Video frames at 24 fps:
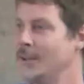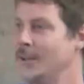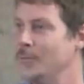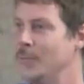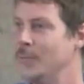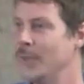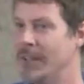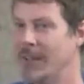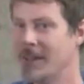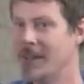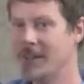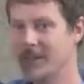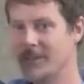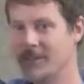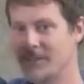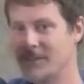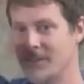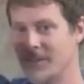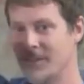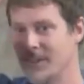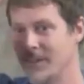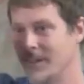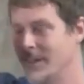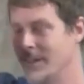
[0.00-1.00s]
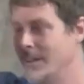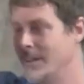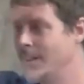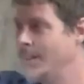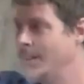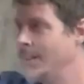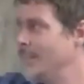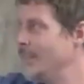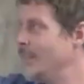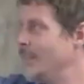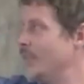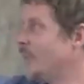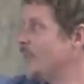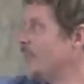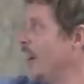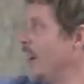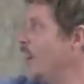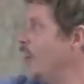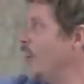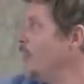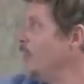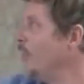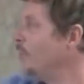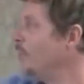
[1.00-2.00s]
because the
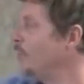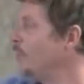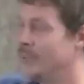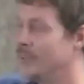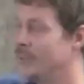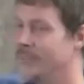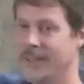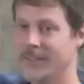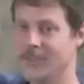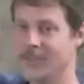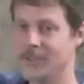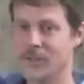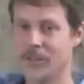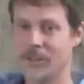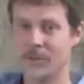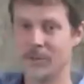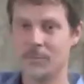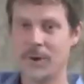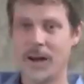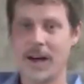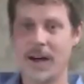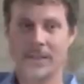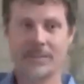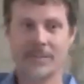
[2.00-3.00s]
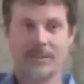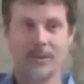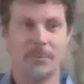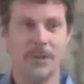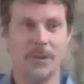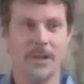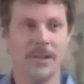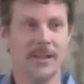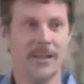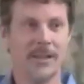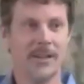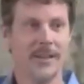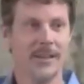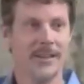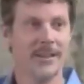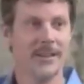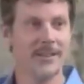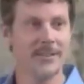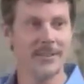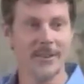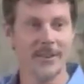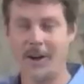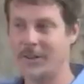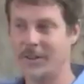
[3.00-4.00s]
realm of potential and possibility
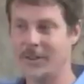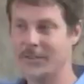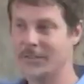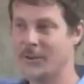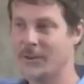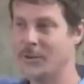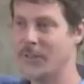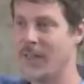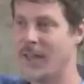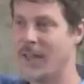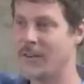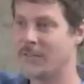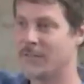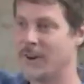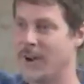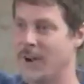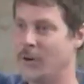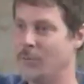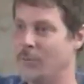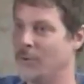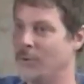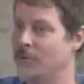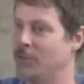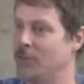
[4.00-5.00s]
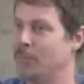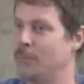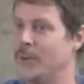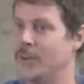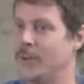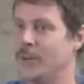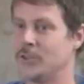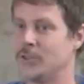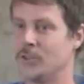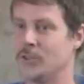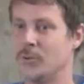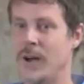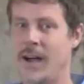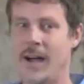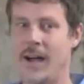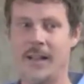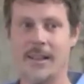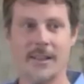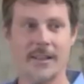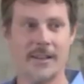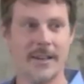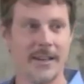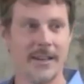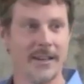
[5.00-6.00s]
is also that realm of
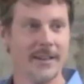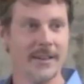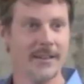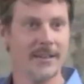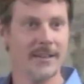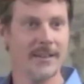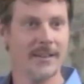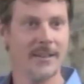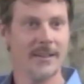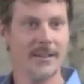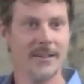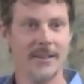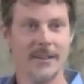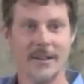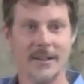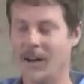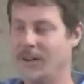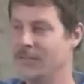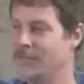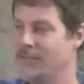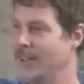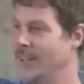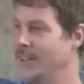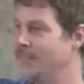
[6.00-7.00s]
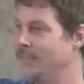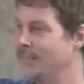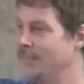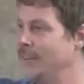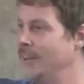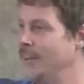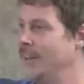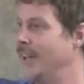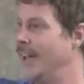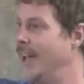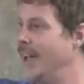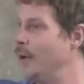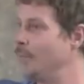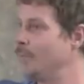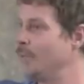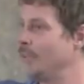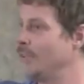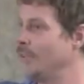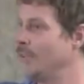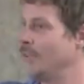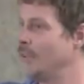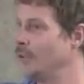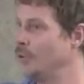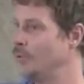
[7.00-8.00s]
spirituality, of infinite
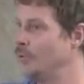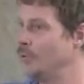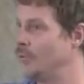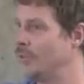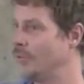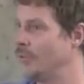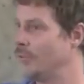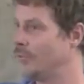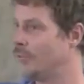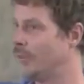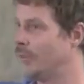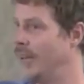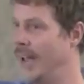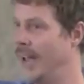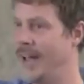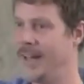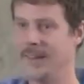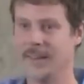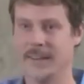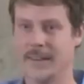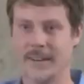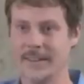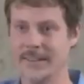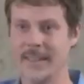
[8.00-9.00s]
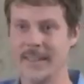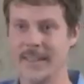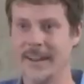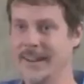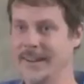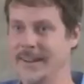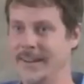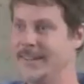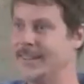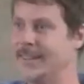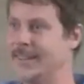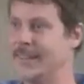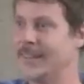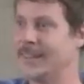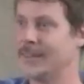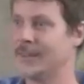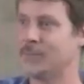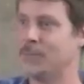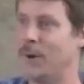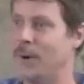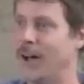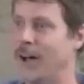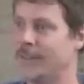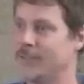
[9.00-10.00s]
absolute reality, that anything is
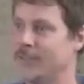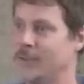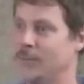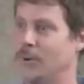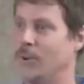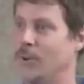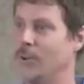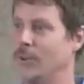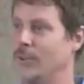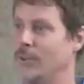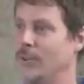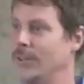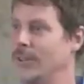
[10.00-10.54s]
possible.